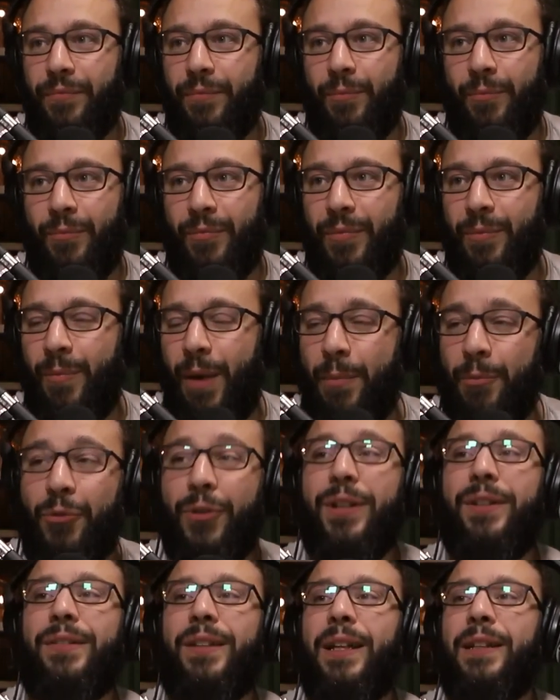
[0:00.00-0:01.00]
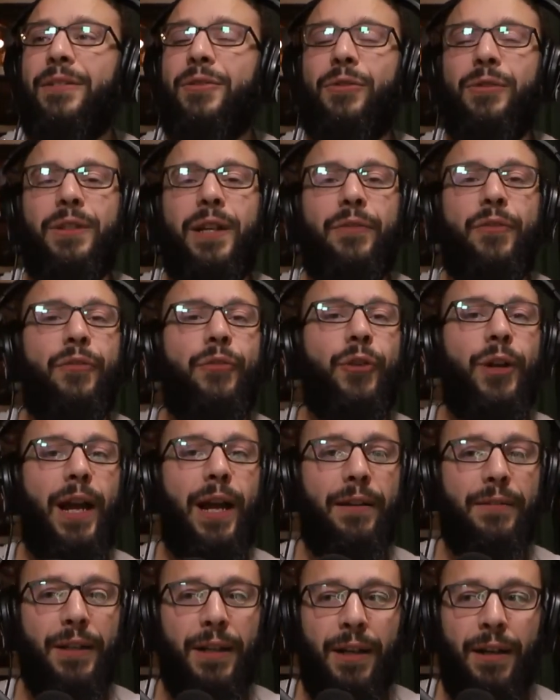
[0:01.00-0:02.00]
memories that you will never forget.
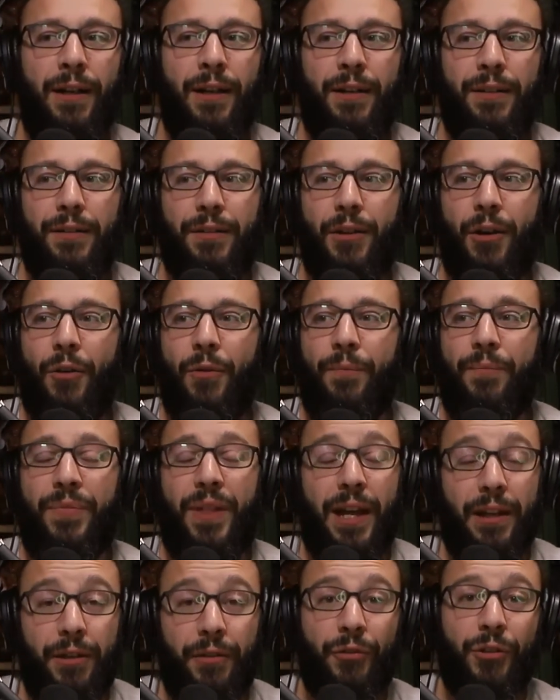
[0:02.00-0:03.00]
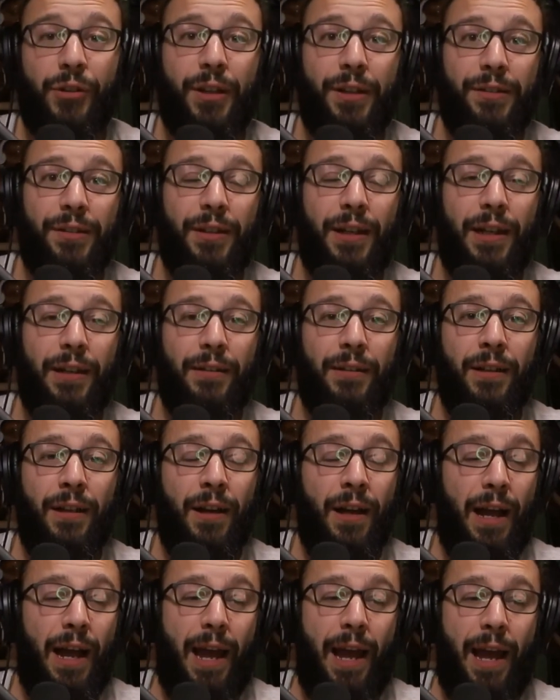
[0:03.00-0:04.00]
So thank you for listening.
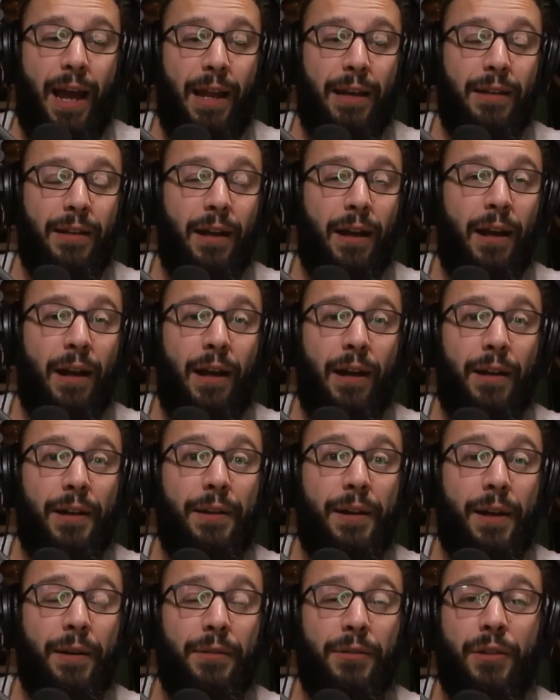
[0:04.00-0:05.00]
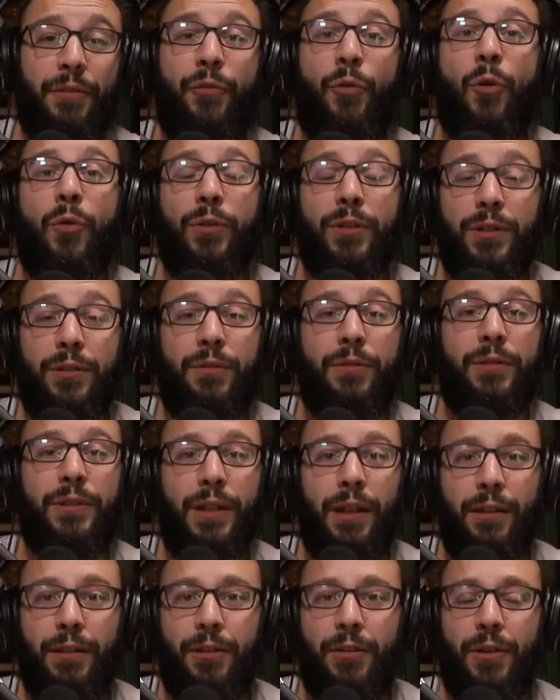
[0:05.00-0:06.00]
And I look forward to
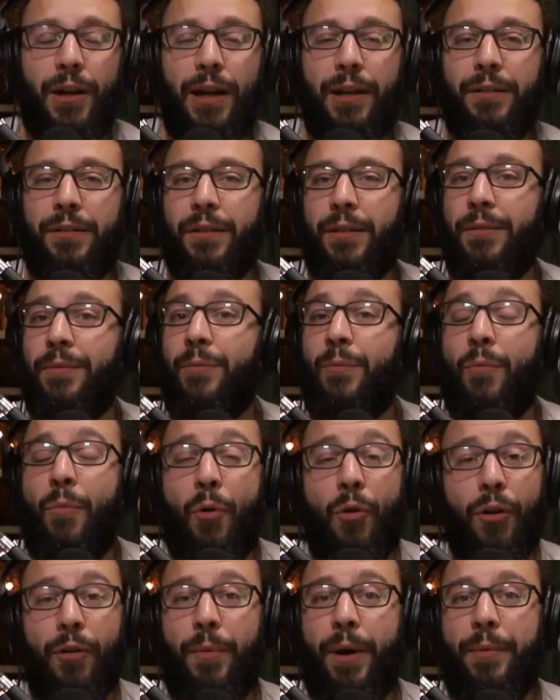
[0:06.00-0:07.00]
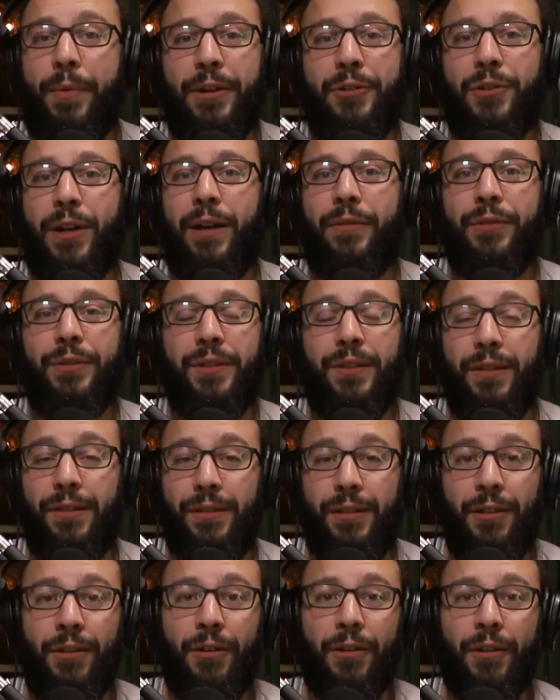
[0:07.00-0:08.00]
telling you guys more about my travels this
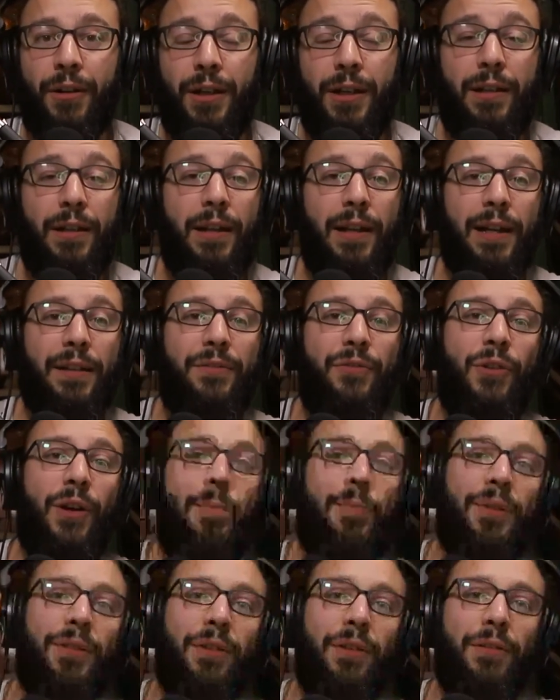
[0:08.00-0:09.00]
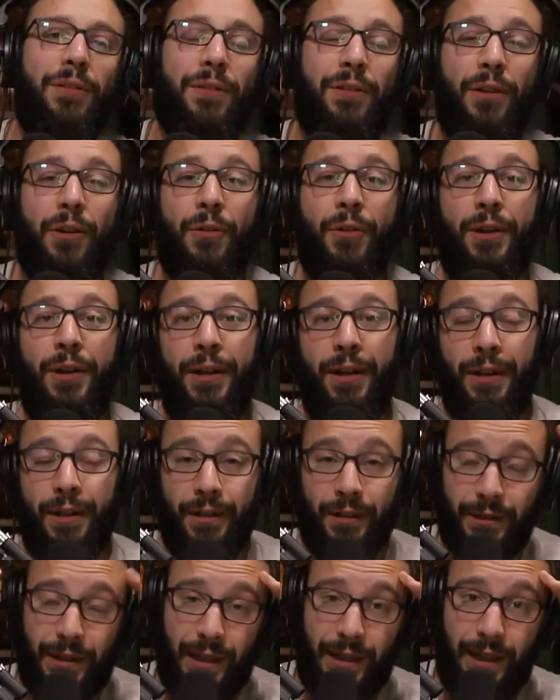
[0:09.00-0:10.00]
year in the next few episodes. So
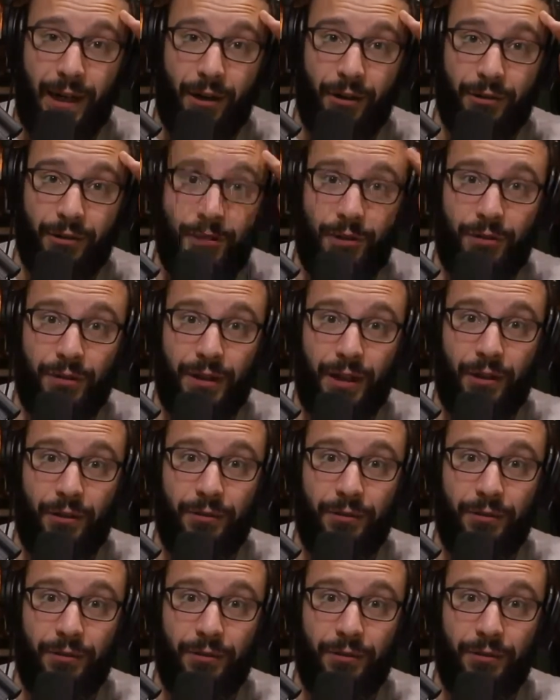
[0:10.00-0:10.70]
take care. Toast out.